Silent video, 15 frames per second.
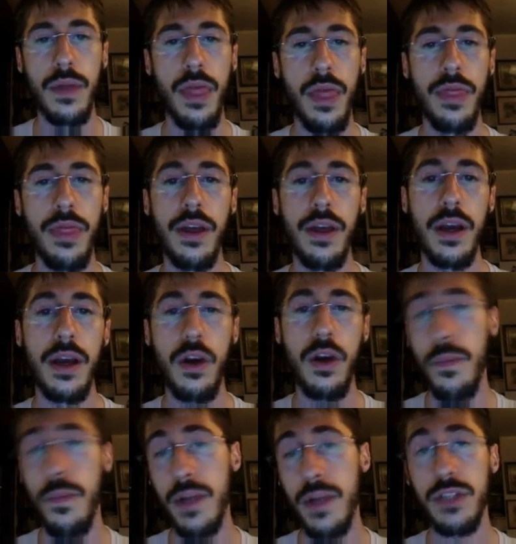the
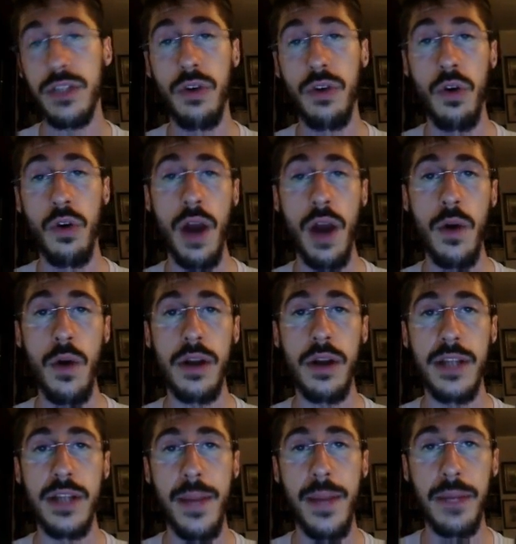compressor or our
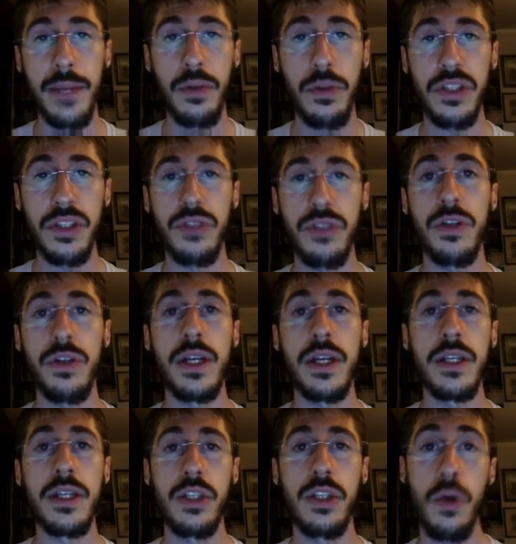dynamic processor
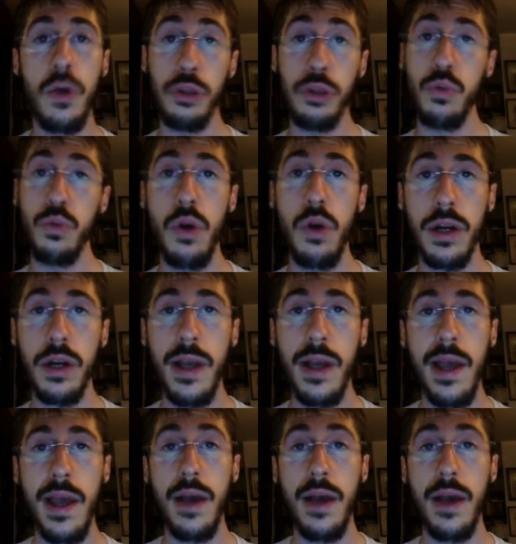is going to work.